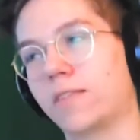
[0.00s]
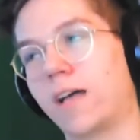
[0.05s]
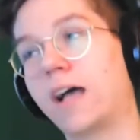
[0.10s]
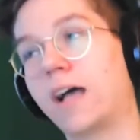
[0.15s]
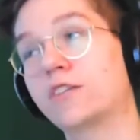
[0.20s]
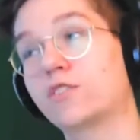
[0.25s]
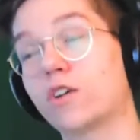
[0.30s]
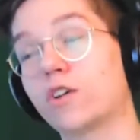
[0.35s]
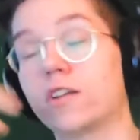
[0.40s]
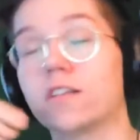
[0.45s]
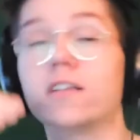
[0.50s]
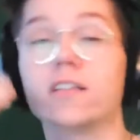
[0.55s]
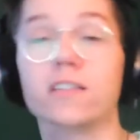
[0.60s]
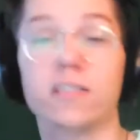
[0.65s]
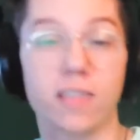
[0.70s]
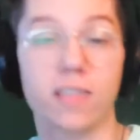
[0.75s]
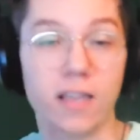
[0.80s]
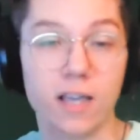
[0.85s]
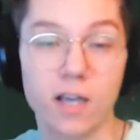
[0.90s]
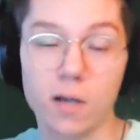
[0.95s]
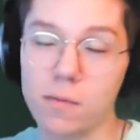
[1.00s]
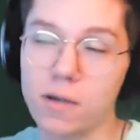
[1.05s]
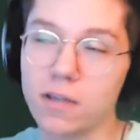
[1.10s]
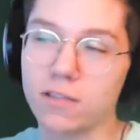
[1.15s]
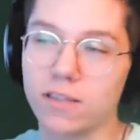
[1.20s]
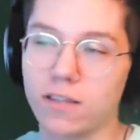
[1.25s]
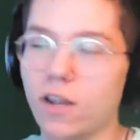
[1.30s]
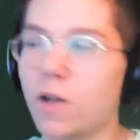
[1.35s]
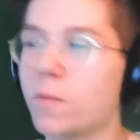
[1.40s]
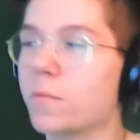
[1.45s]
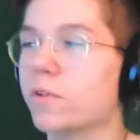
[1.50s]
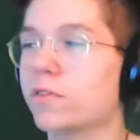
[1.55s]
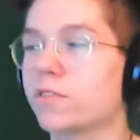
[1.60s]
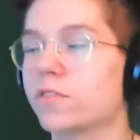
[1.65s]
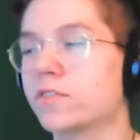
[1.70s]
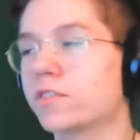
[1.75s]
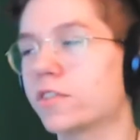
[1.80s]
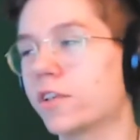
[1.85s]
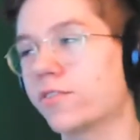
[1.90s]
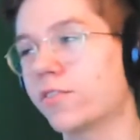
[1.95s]
I started to think about the numbers
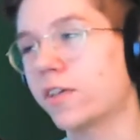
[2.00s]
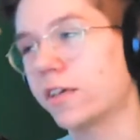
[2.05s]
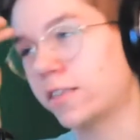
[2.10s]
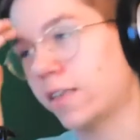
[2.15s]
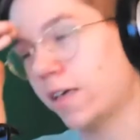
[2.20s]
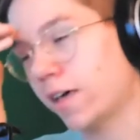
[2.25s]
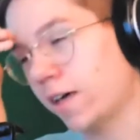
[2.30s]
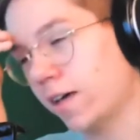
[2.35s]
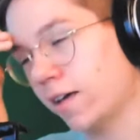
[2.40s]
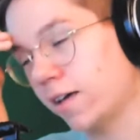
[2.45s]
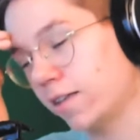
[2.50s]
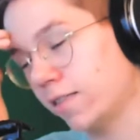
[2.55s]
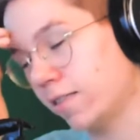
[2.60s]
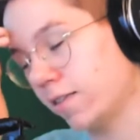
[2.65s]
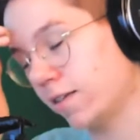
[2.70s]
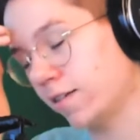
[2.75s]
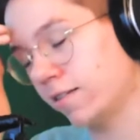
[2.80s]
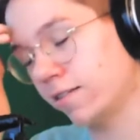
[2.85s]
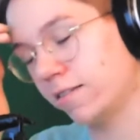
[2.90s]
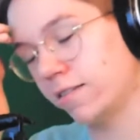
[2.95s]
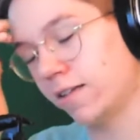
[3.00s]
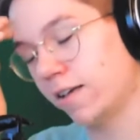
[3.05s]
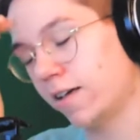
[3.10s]
and stuff like that, and then